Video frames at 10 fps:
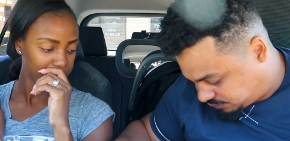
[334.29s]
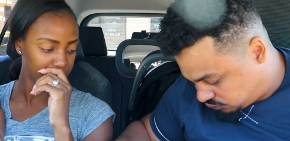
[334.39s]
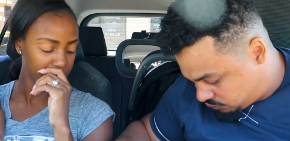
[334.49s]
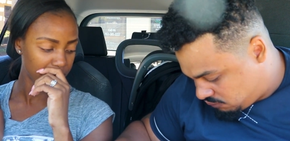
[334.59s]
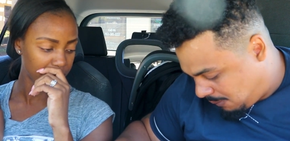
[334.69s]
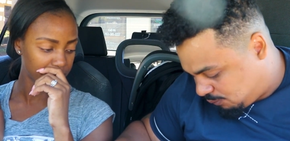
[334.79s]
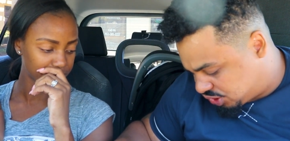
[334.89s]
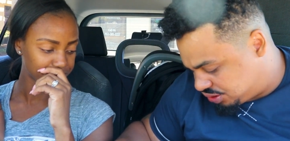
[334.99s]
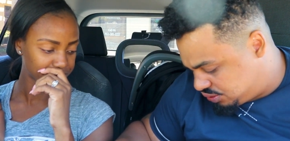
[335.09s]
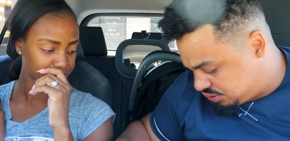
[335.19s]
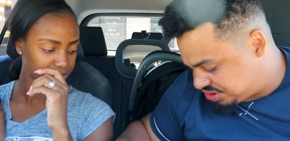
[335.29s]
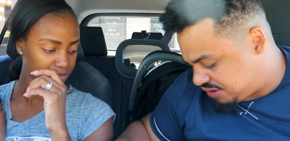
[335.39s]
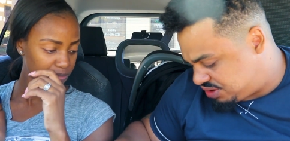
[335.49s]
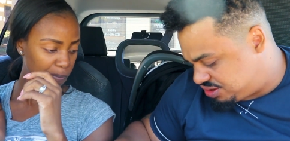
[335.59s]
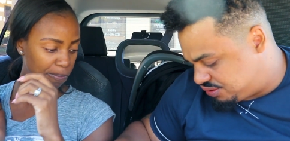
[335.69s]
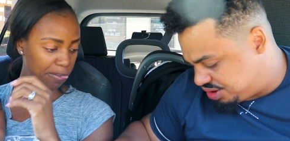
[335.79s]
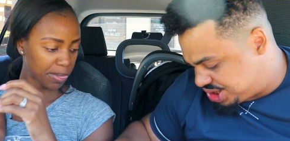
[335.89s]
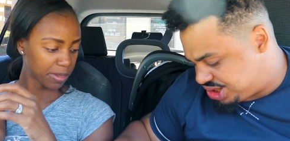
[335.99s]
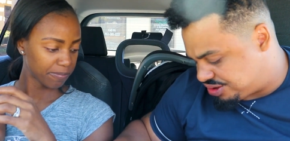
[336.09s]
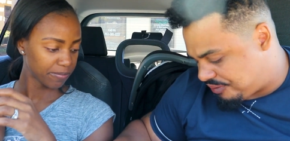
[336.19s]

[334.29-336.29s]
Speaker 1: Yeah. The noodles have a unique